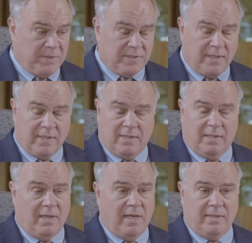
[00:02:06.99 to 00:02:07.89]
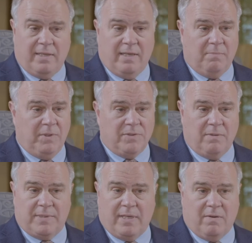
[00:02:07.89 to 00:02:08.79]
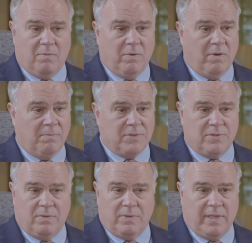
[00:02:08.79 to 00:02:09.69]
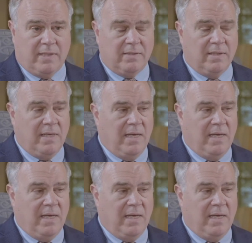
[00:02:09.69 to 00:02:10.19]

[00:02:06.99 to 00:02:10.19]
been selling a lot down at Museum Tower. We're almost sold out.